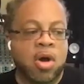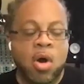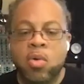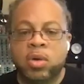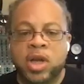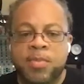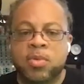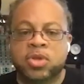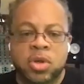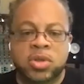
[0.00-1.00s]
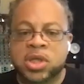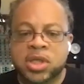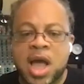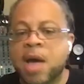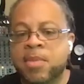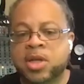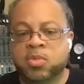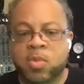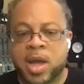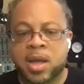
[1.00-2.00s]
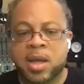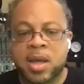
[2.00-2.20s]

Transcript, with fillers: the whole liberal socialist communist way.